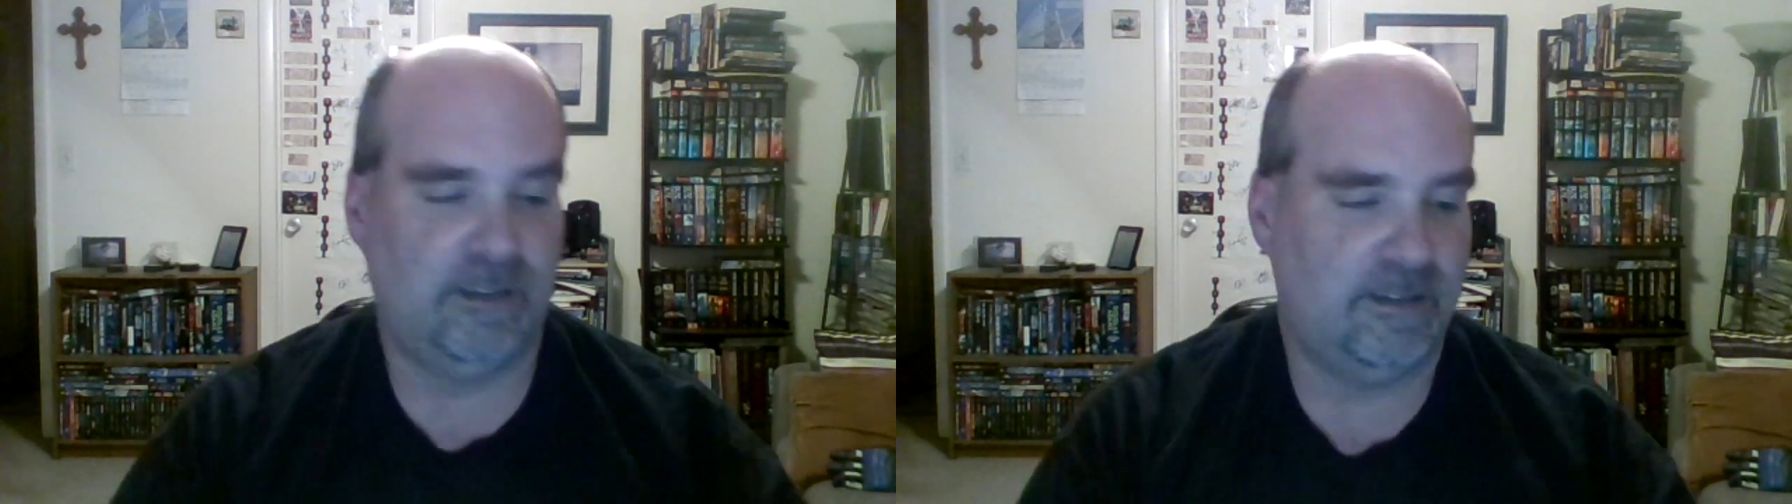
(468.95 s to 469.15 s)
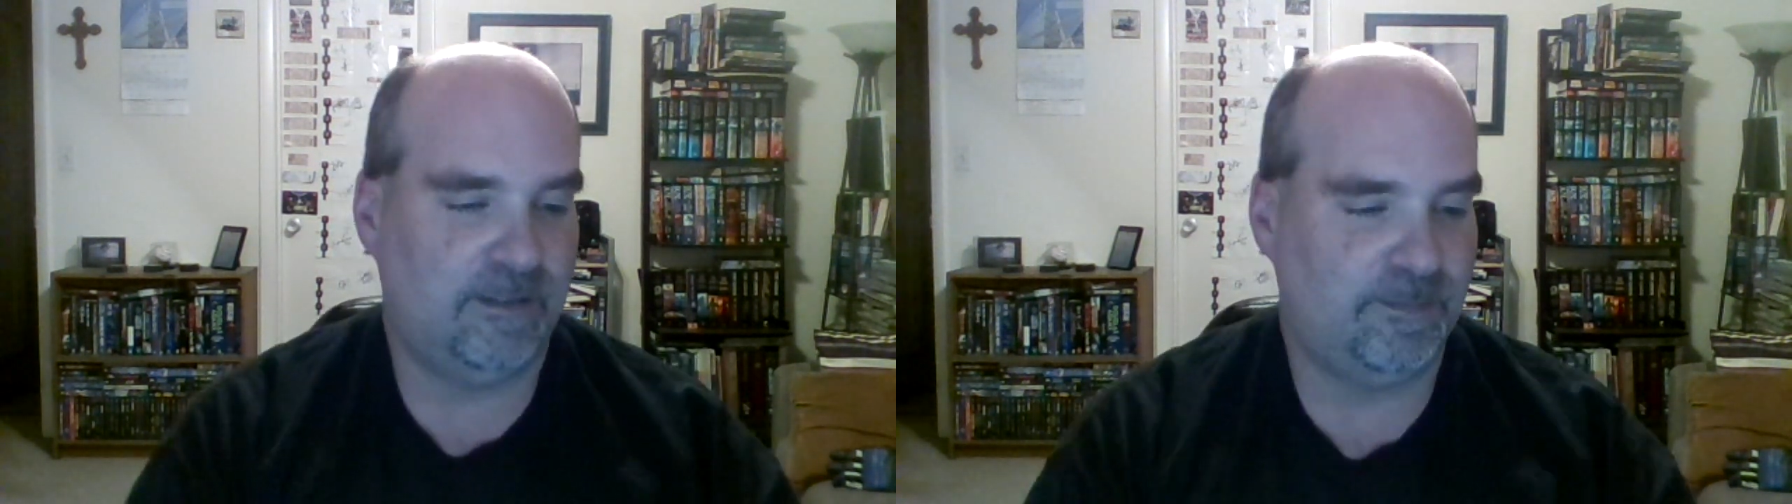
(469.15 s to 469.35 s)

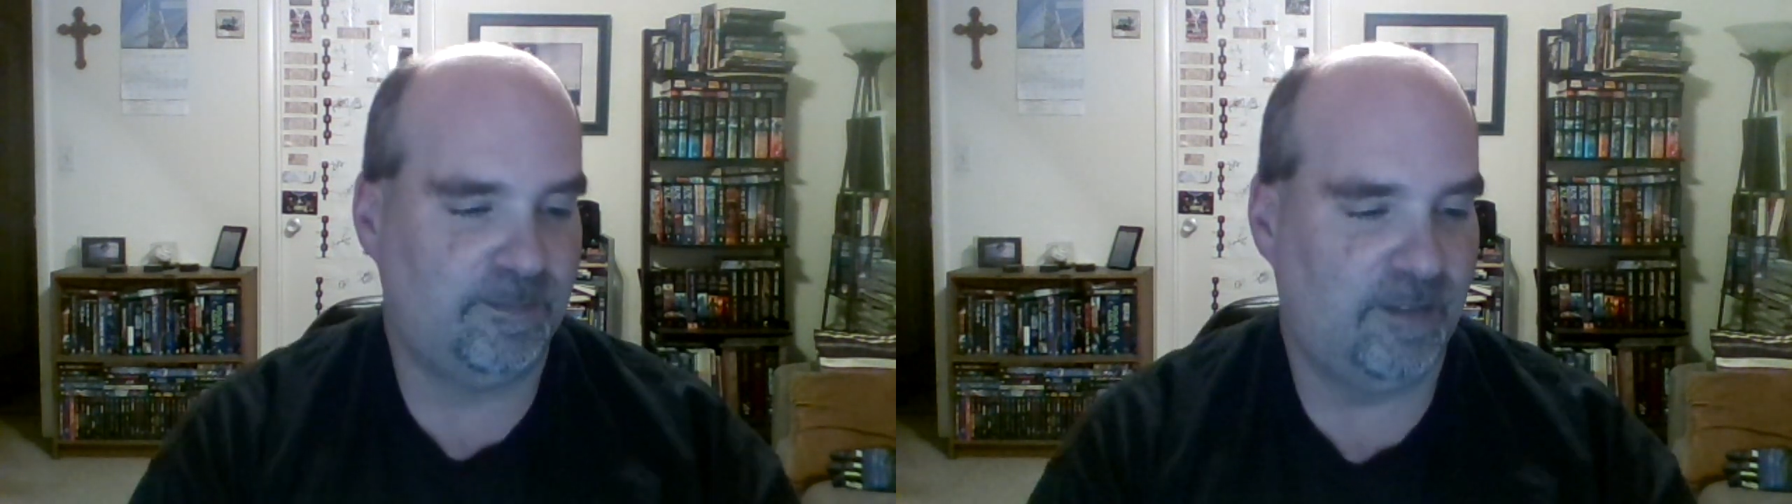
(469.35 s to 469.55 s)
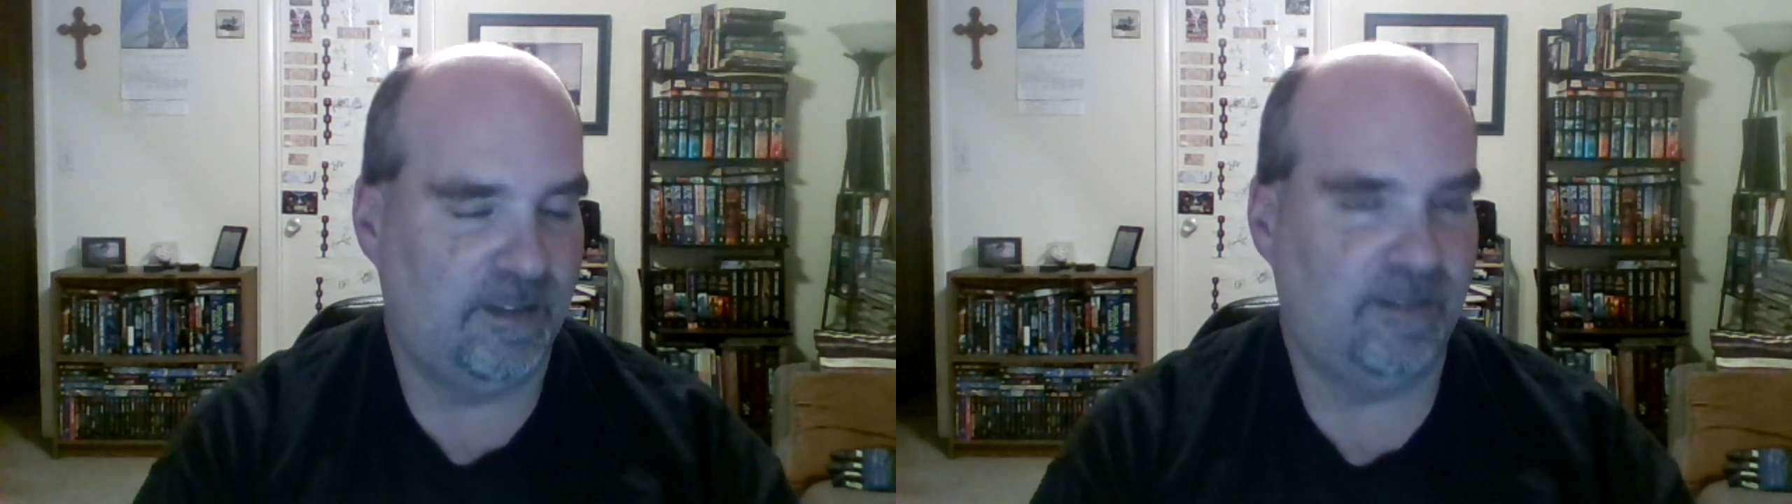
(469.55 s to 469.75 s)

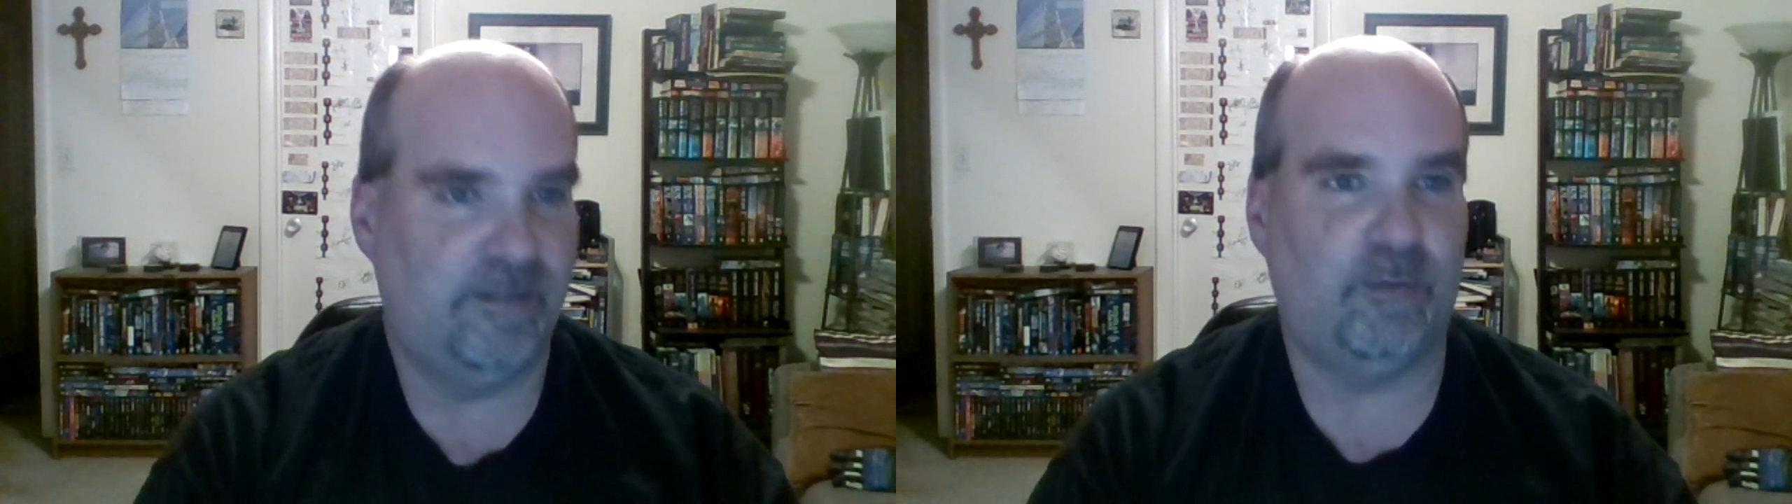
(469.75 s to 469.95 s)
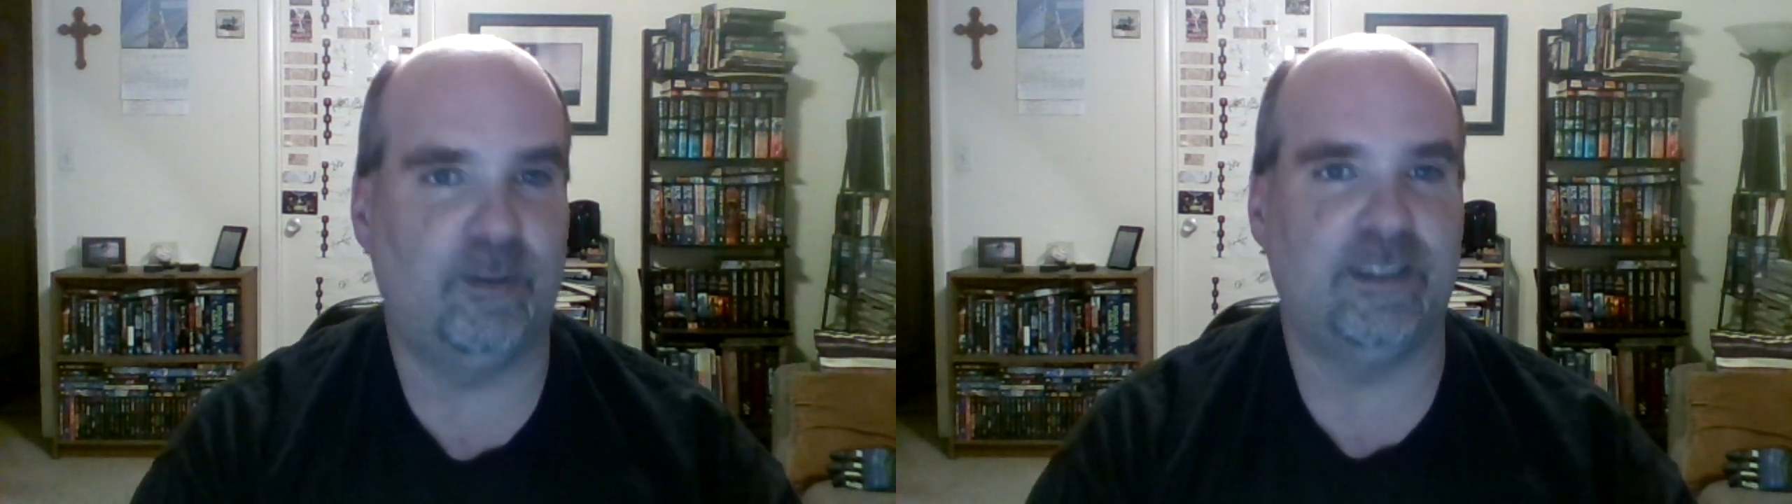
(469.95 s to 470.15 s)
Senor
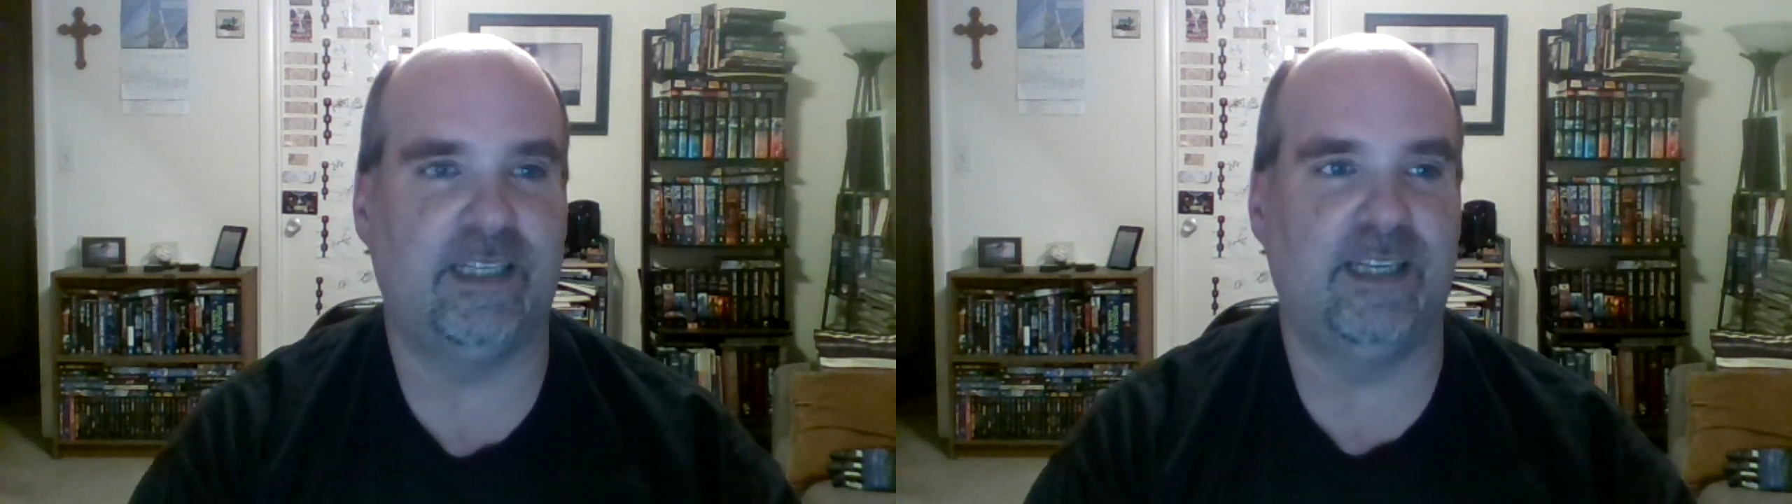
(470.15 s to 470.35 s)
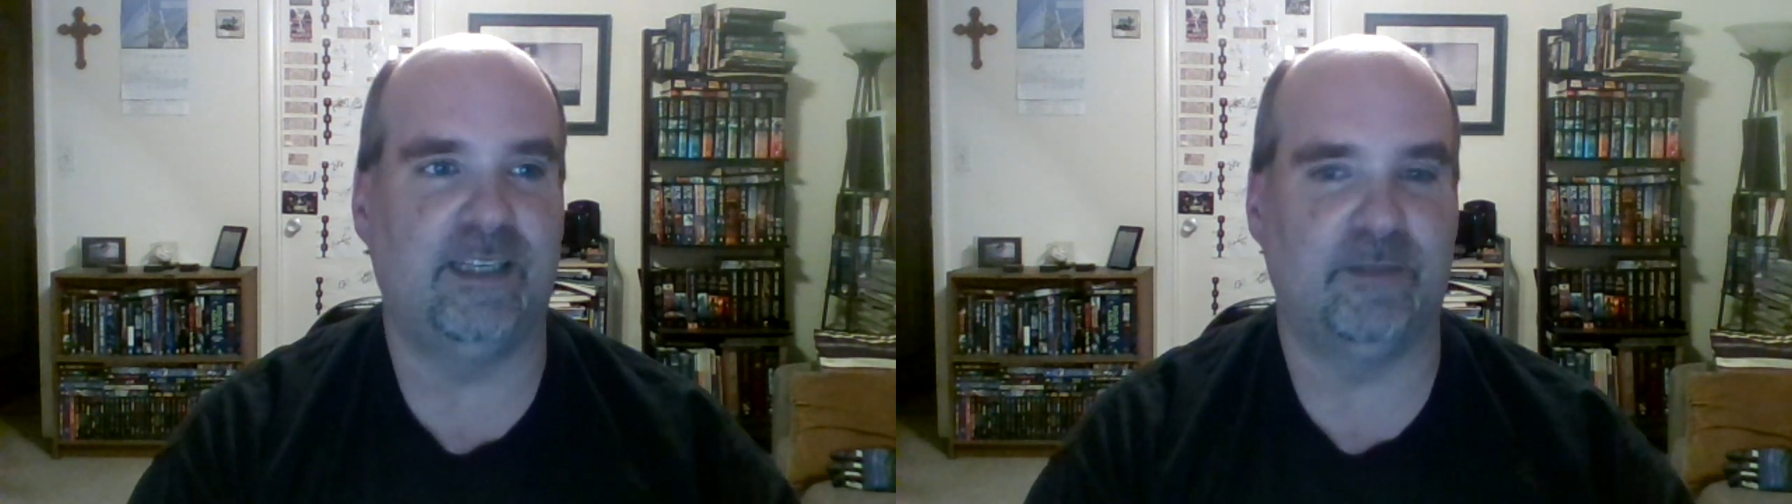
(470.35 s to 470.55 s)

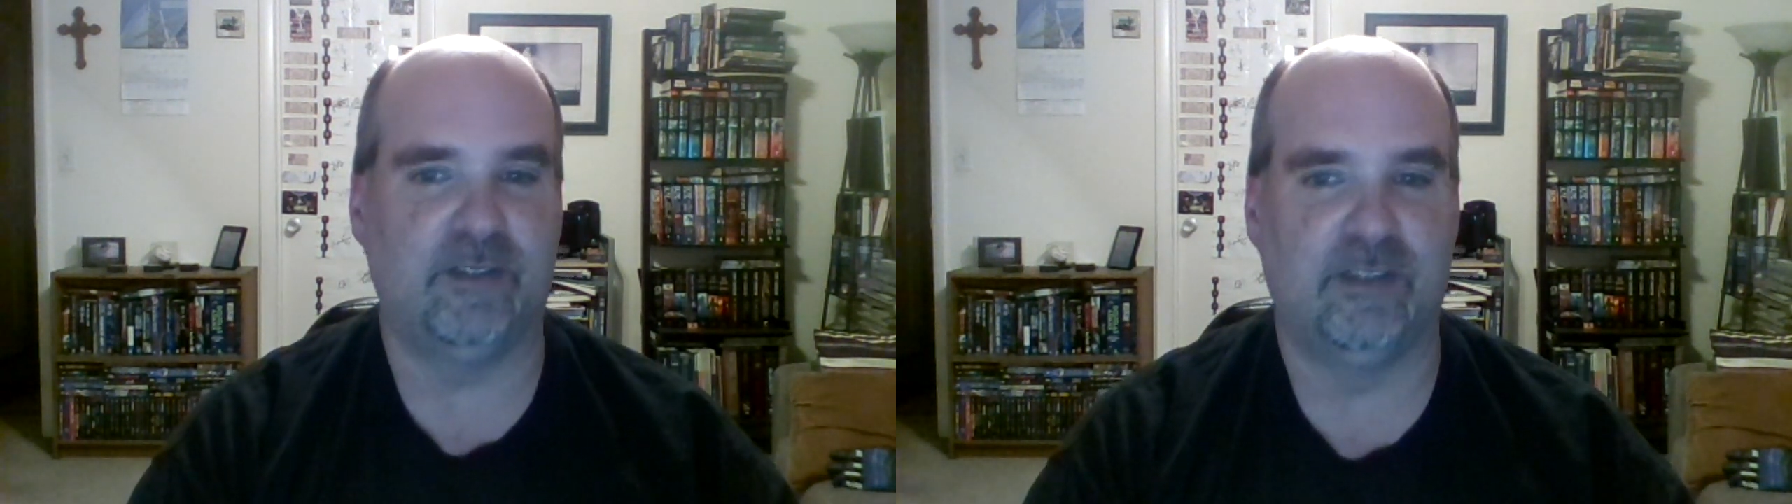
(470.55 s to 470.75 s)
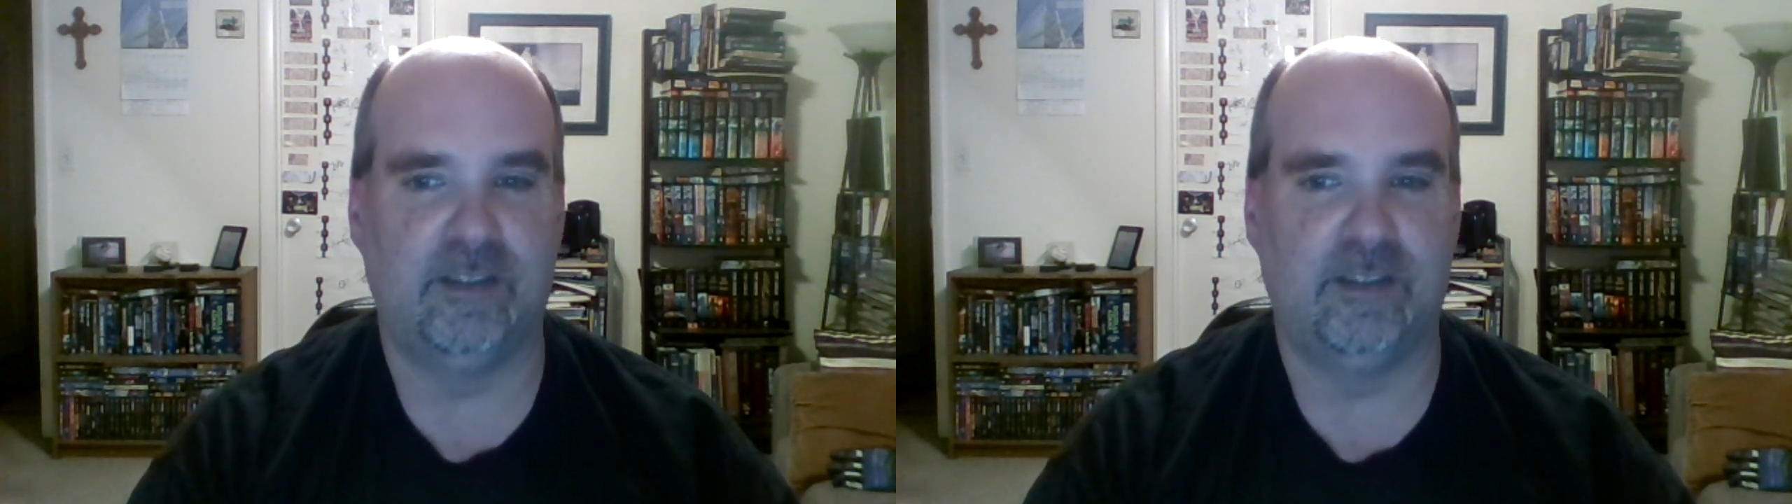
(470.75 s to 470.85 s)
Hernandez